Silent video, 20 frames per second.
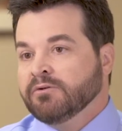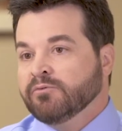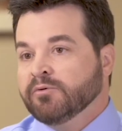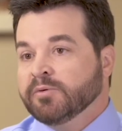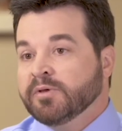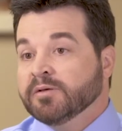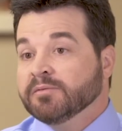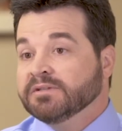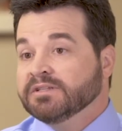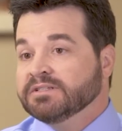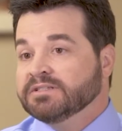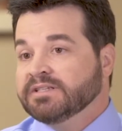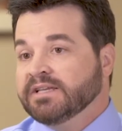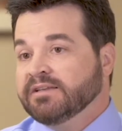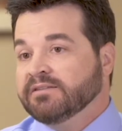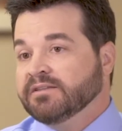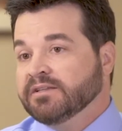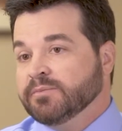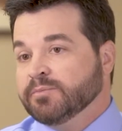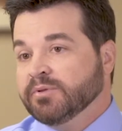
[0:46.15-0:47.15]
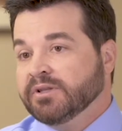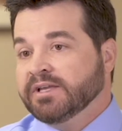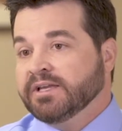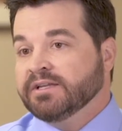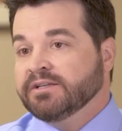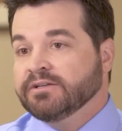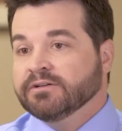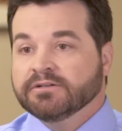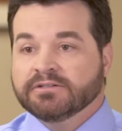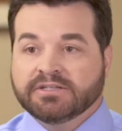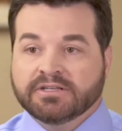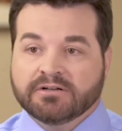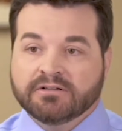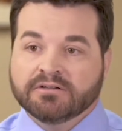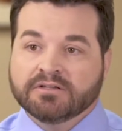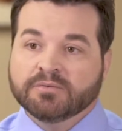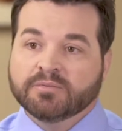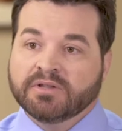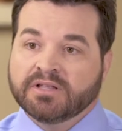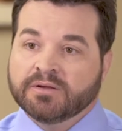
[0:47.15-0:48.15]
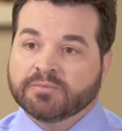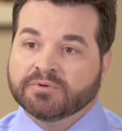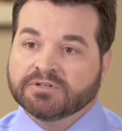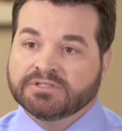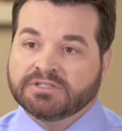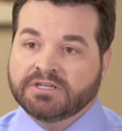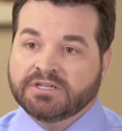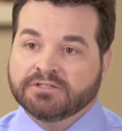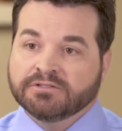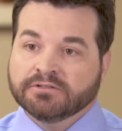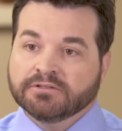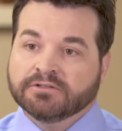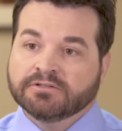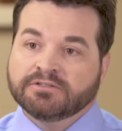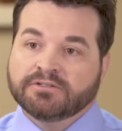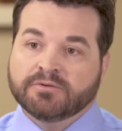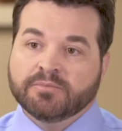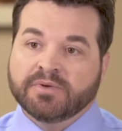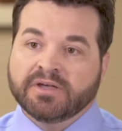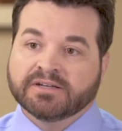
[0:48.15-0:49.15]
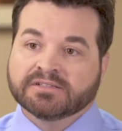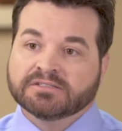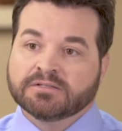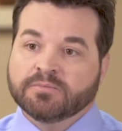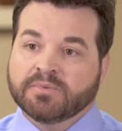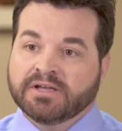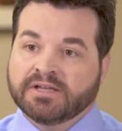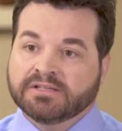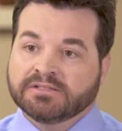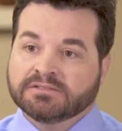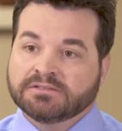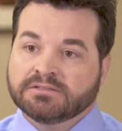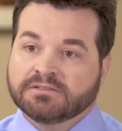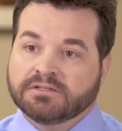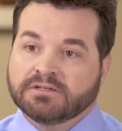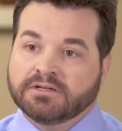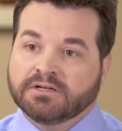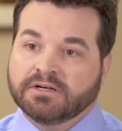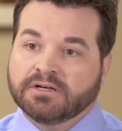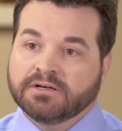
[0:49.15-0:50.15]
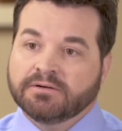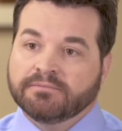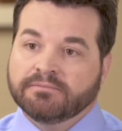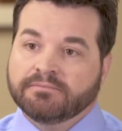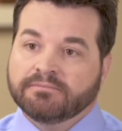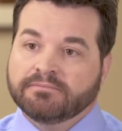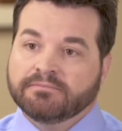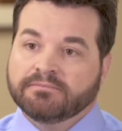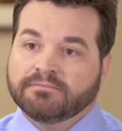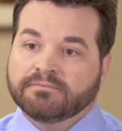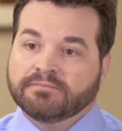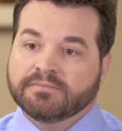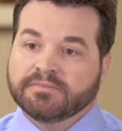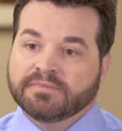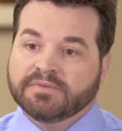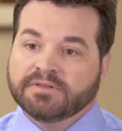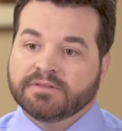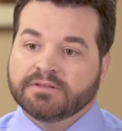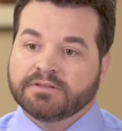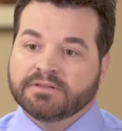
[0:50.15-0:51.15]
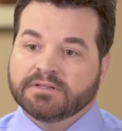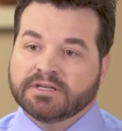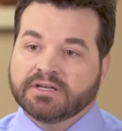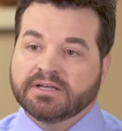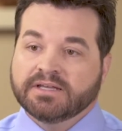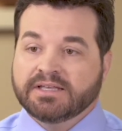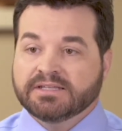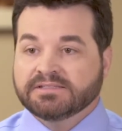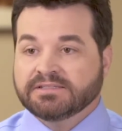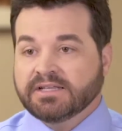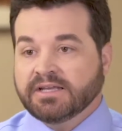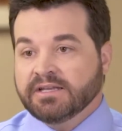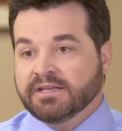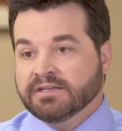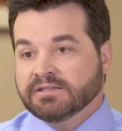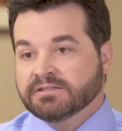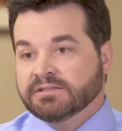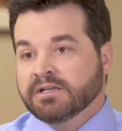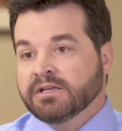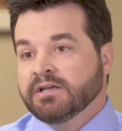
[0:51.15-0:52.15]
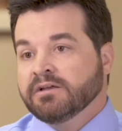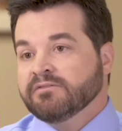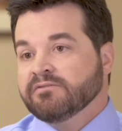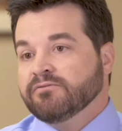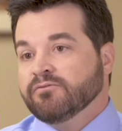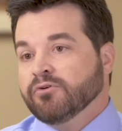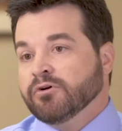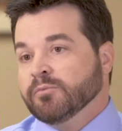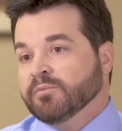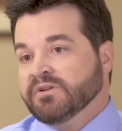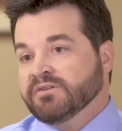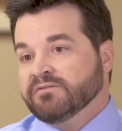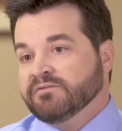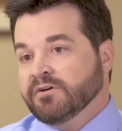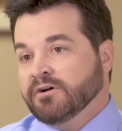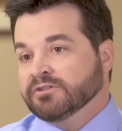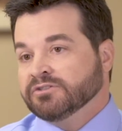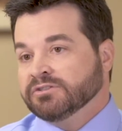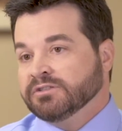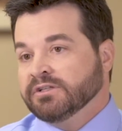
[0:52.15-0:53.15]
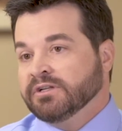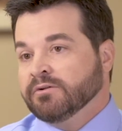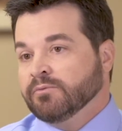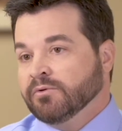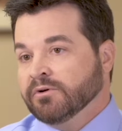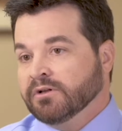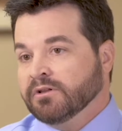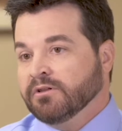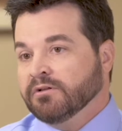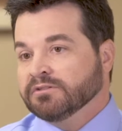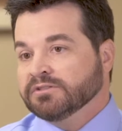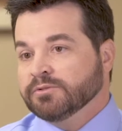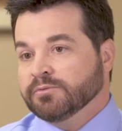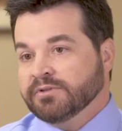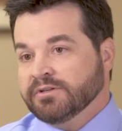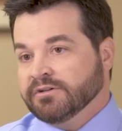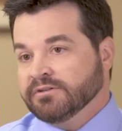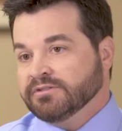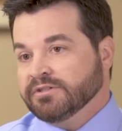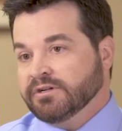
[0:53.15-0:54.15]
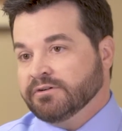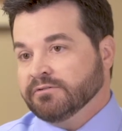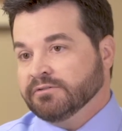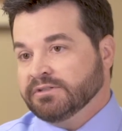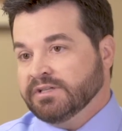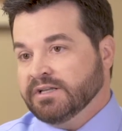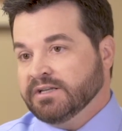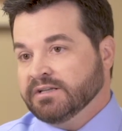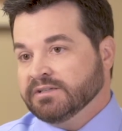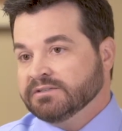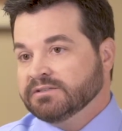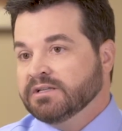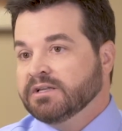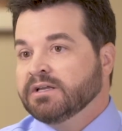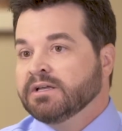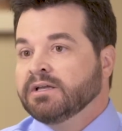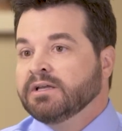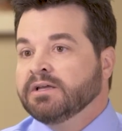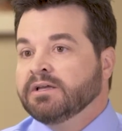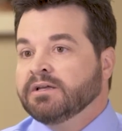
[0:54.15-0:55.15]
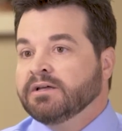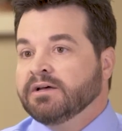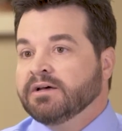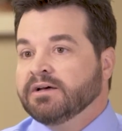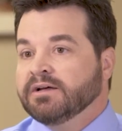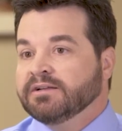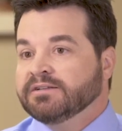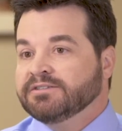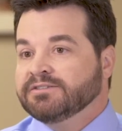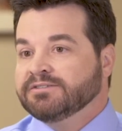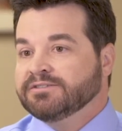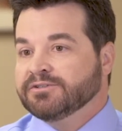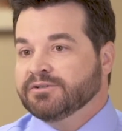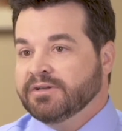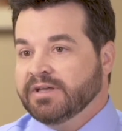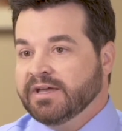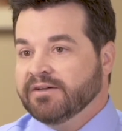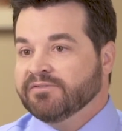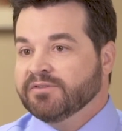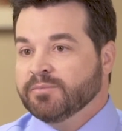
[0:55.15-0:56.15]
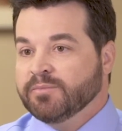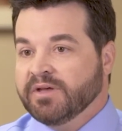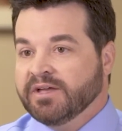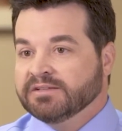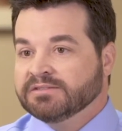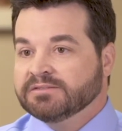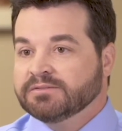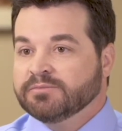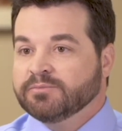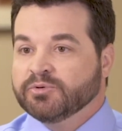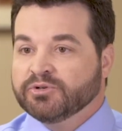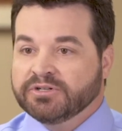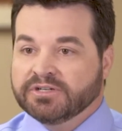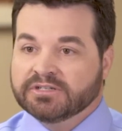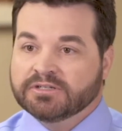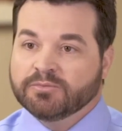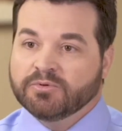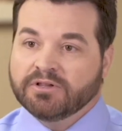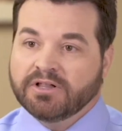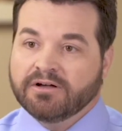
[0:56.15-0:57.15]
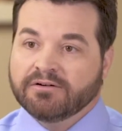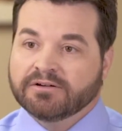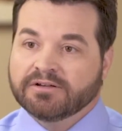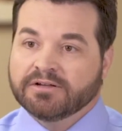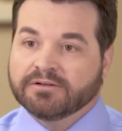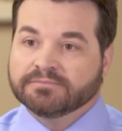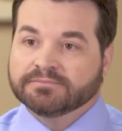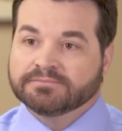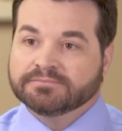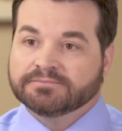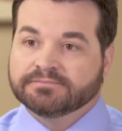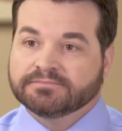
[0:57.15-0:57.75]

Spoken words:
We'll be able to safely plan your dental implant procedure to maximize the aesthetics, form, and function, and work closely with your general dentist so you have the best predictable outcome.